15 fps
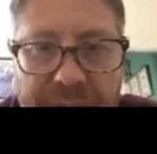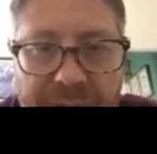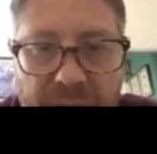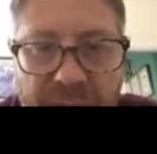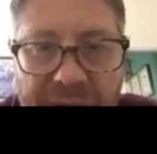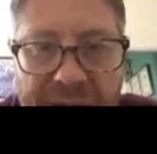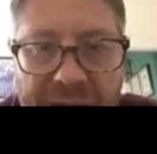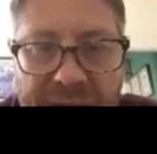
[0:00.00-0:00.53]
the
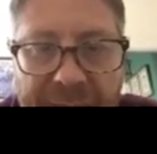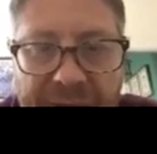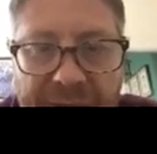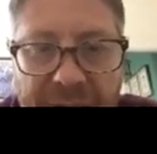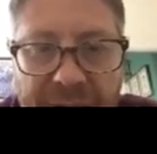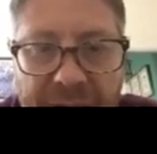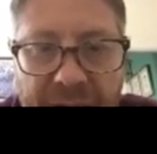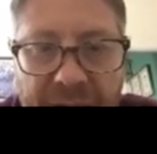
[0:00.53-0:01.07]
right common
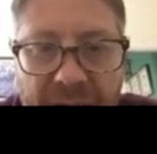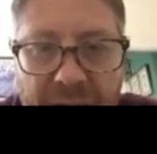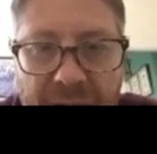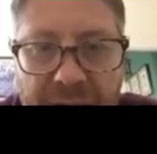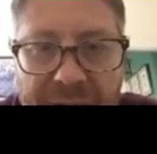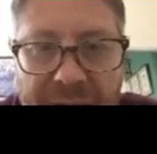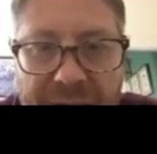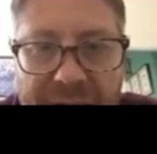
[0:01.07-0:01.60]
iliac
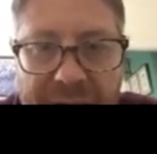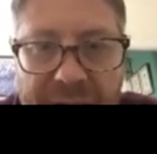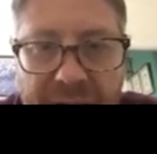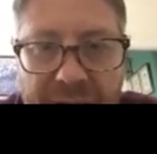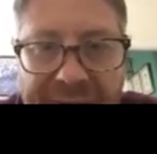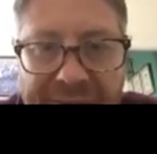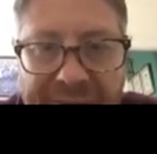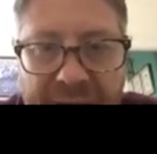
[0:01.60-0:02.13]
artery. This is the
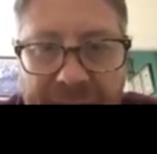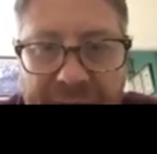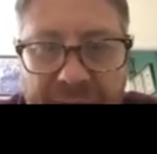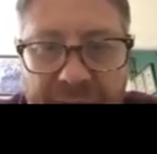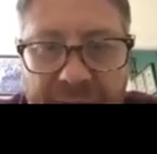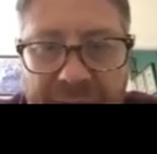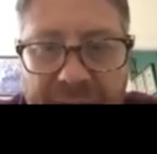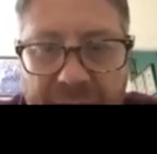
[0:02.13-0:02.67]
left common
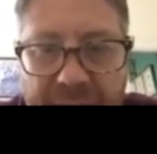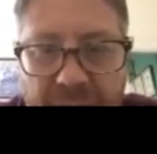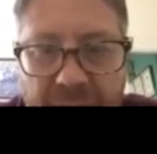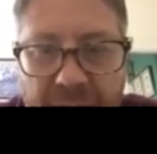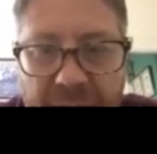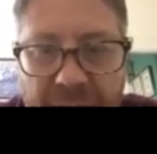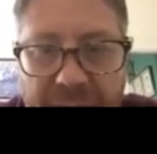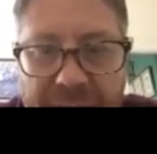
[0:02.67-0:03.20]
iliac
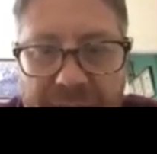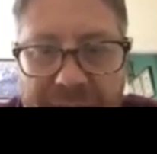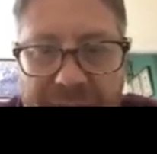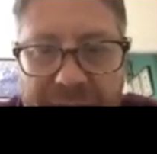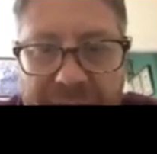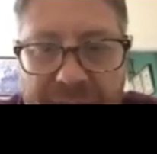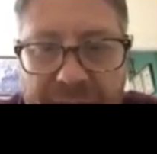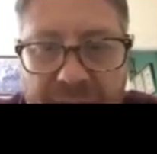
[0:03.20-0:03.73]
artery. This is
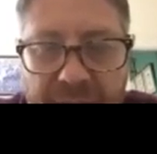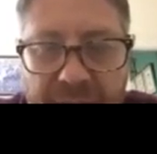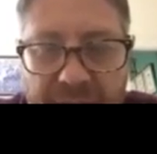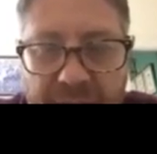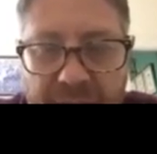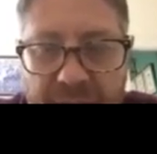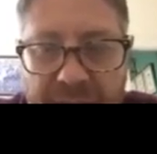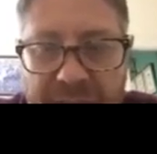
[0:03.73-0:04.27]
the
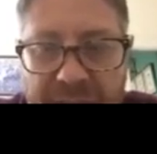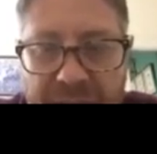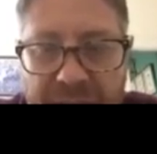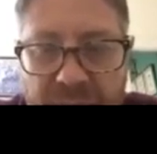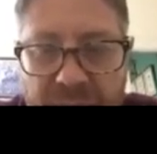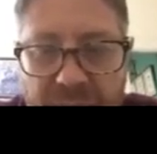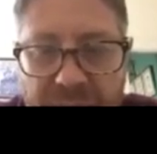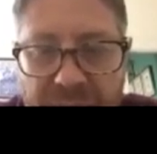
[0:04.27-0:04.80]

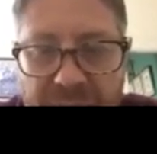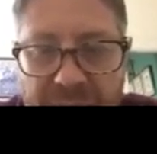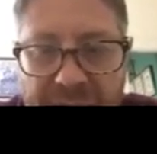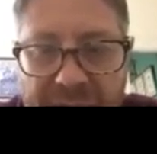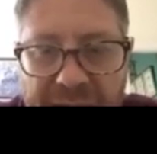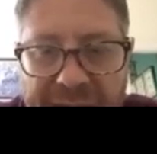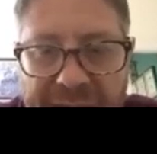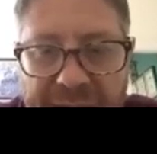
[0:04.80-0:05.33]
internal
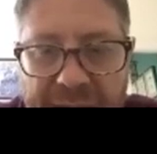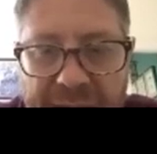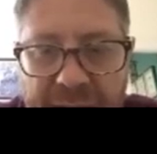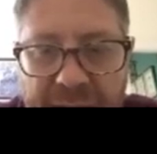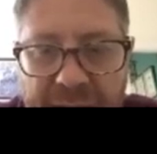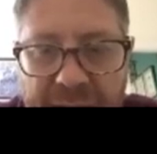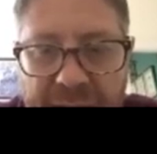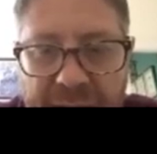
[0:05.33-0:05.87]
iliac
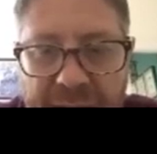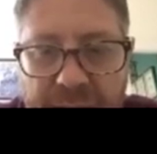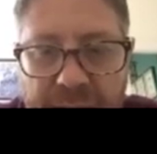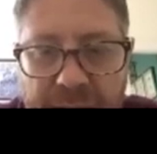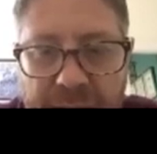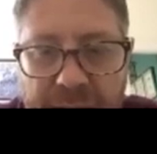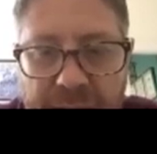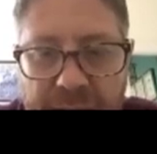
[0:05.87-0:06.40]

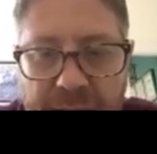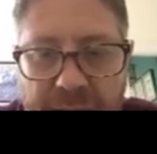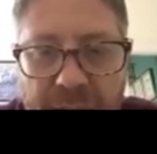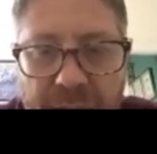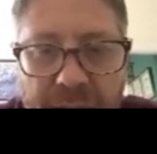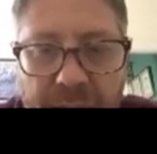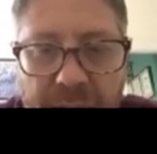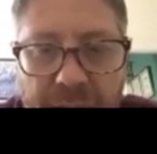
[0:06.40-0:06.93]

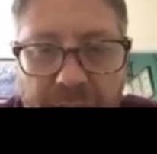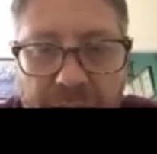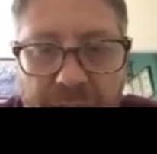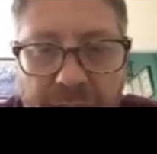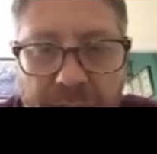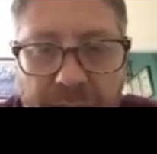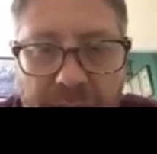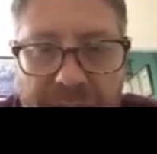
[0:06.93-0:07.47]
here.
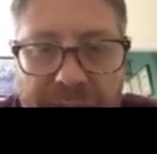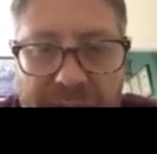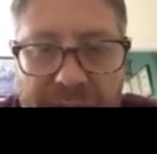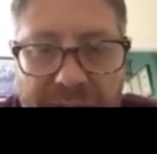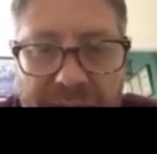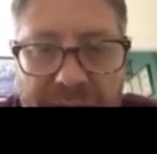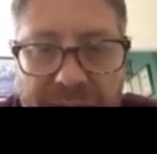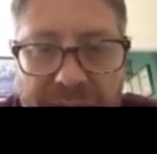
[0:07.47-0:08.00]
This
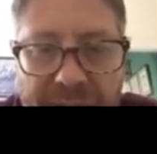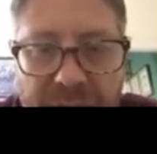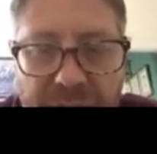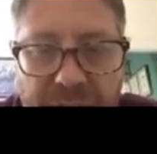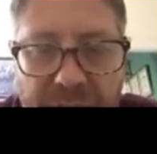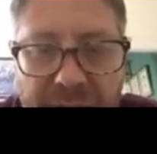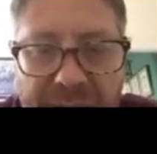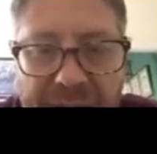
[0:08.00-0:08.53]
is the
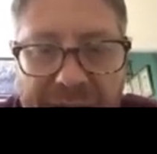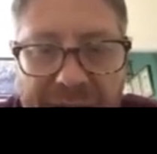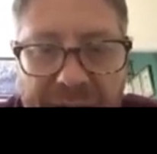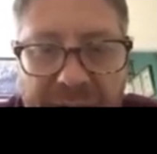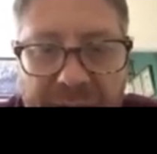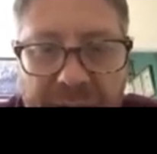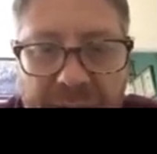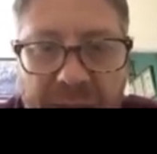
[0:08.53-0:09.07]
internal
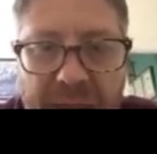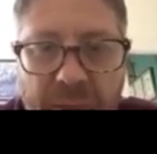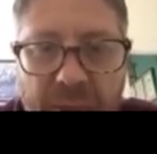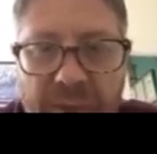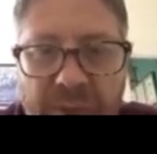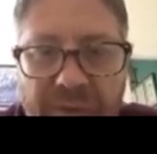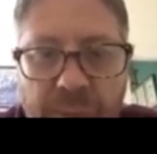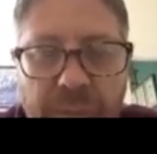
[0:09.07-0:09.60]
iliac.
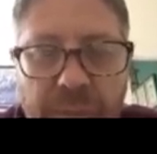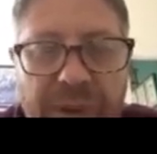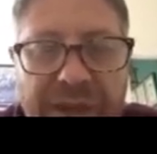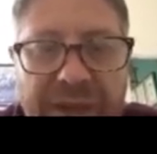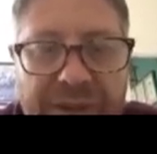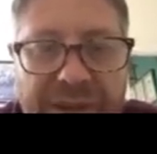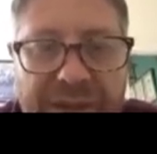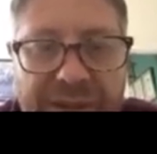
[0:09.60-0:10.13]
We've
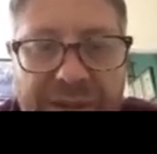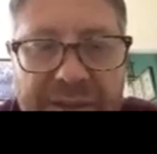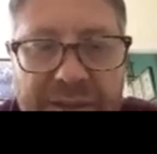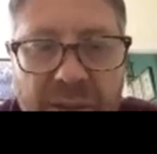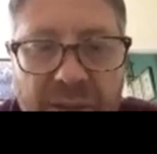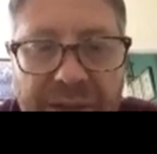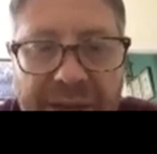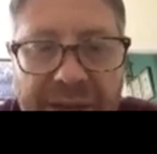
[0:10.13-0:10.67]
obliqued this
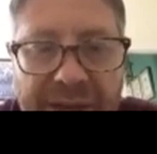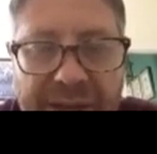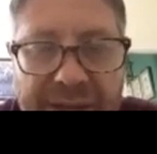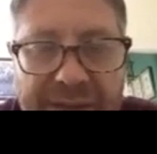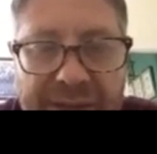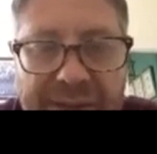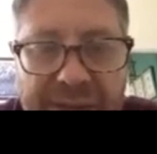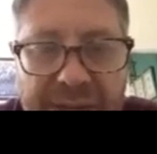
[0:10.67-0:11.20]
so that
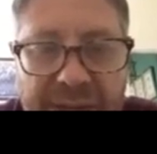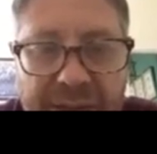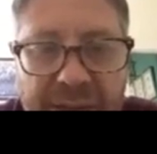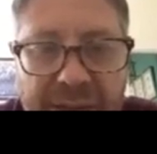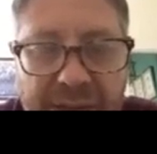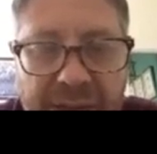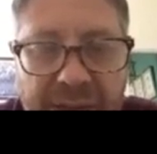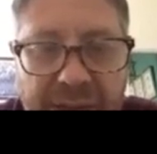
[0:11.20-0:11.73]
it's in
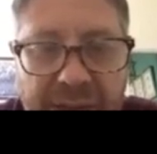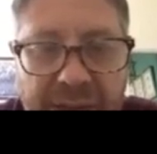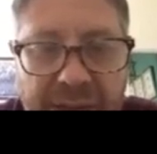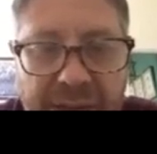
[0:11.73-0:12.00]
the